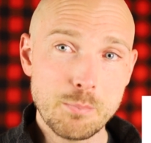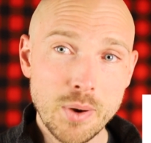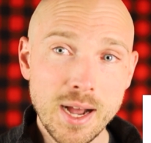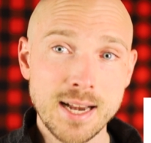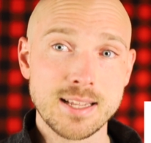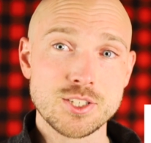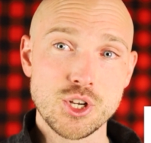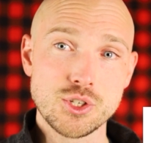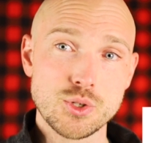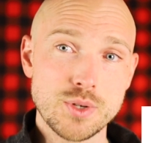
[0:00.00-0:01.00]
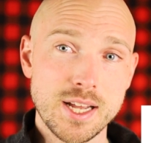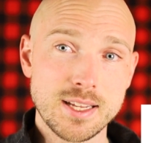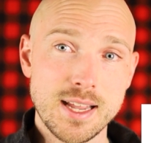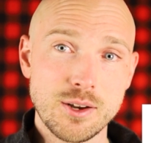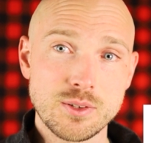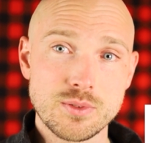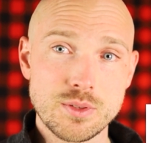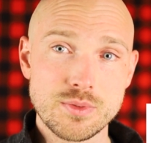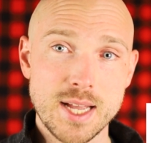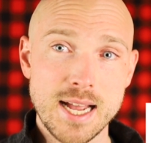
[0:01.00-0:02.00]
but it's also not accounting for
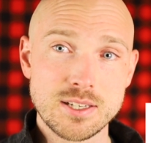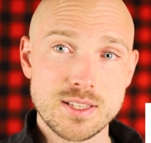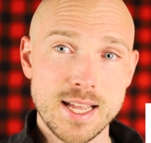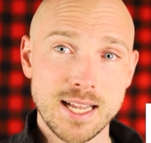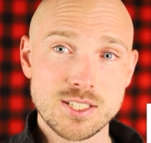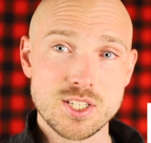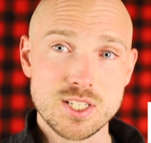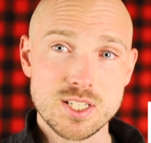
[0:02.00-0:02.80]
the fact that